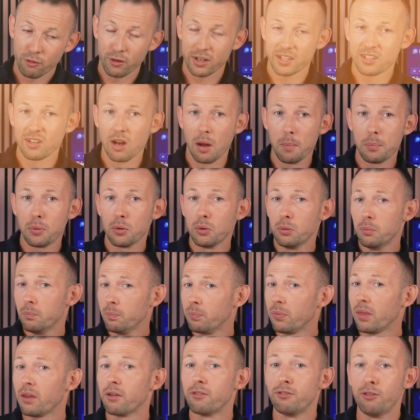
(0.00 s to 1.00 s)
For example,
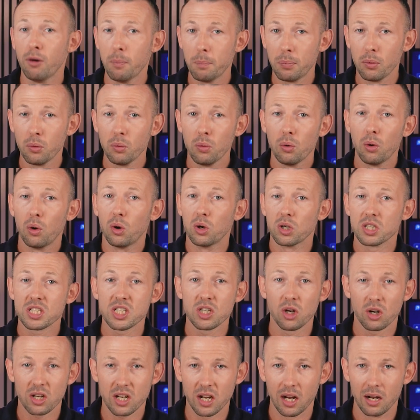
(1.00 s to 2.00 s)
football or
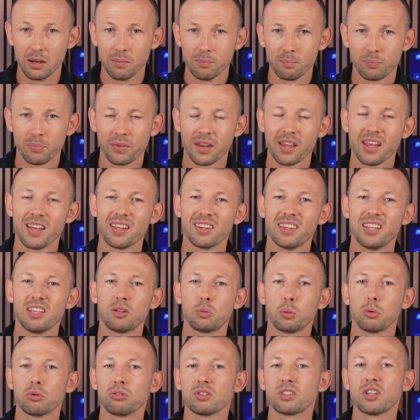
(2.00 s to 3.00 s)
soccer.
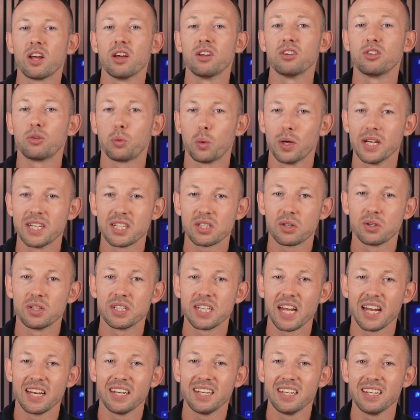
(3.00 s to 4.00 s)
This will return tweets
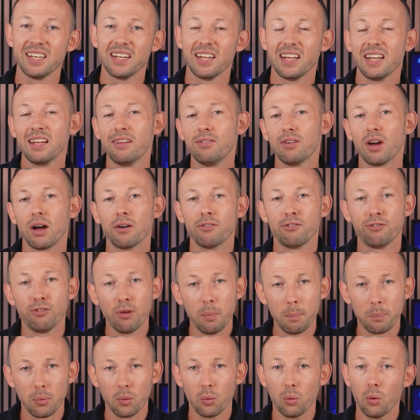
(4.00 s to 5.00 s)
containing either
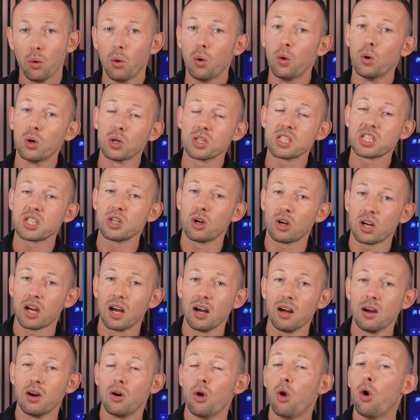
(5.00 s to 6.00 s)
football or
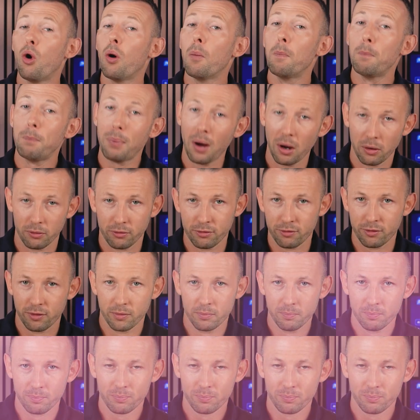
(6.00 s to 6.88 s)
soccer or both.